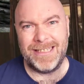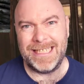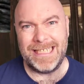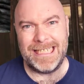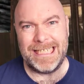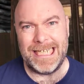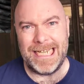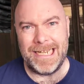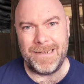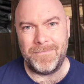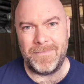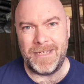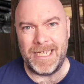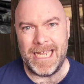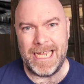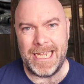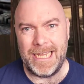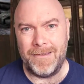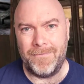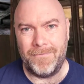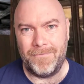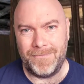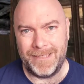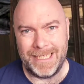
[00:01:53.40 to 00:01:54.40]
the same
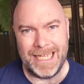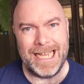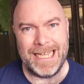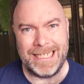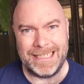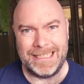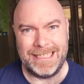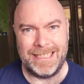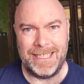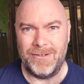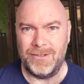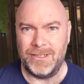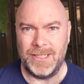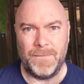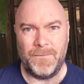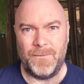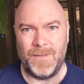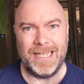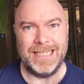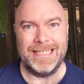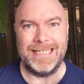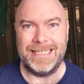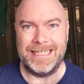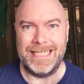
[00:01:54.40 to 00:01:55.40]
game. Yes, there's a
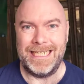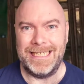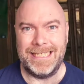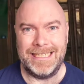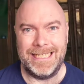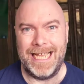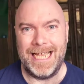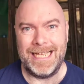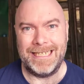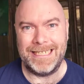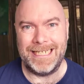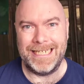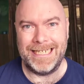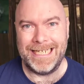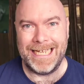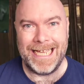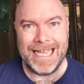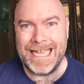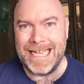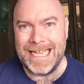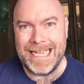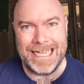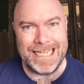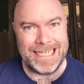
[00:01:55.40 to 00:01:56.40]
fantasy setting.
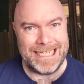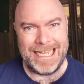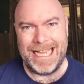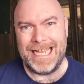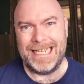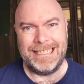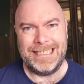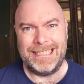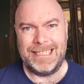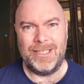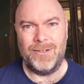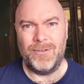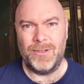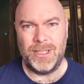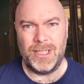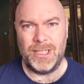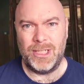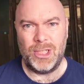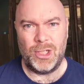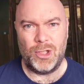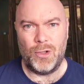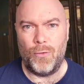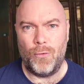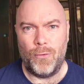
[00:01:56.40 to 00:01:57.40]
Yes, there's a
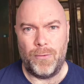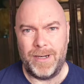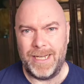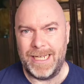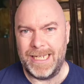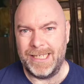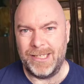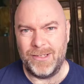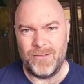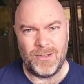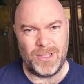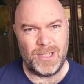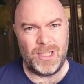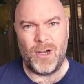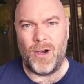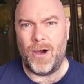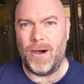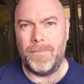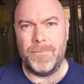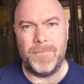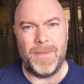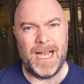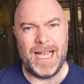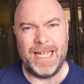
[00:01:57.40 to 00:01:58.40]
story and there's
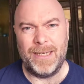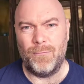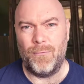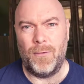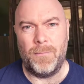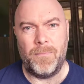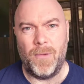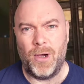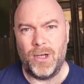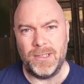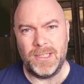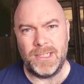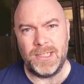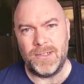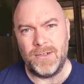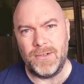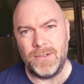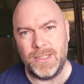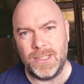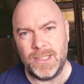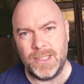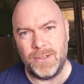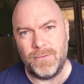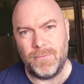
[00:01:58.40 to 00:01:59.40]
combat with
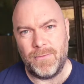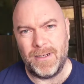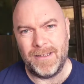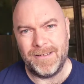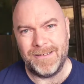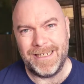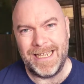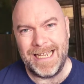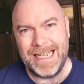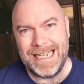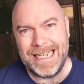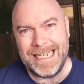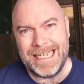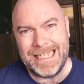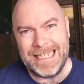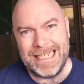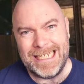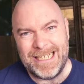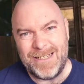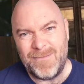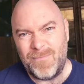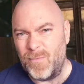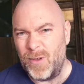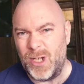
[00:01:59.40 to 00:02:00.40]
monsters and so on.
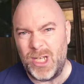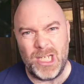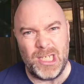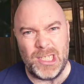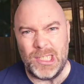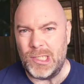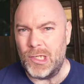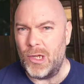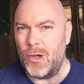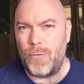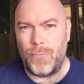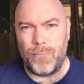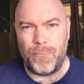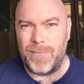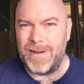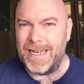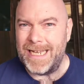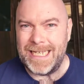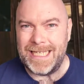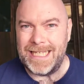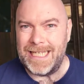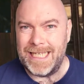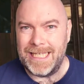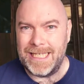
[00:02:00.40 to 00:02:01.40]
But it's not
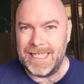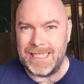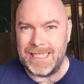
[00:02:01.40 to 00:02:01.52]
really the